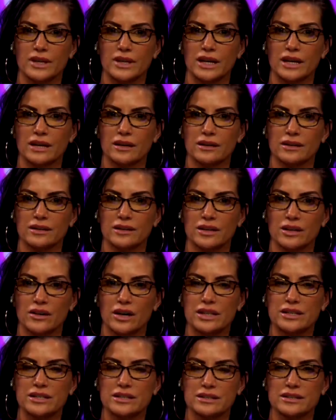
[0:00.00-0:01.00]
Yeah,
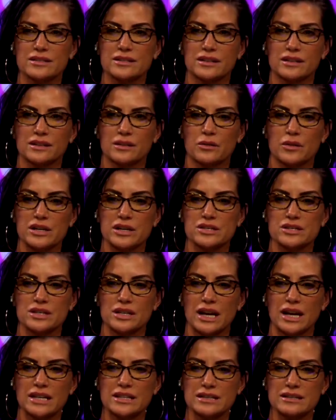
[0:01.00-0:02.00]
no, I think that's a good
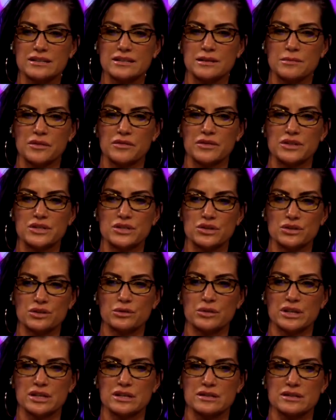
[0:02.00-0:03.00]
question. I think some of it
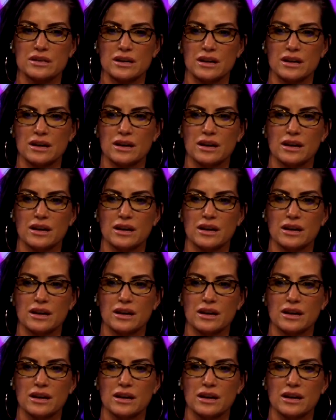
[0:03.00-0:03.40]
too is,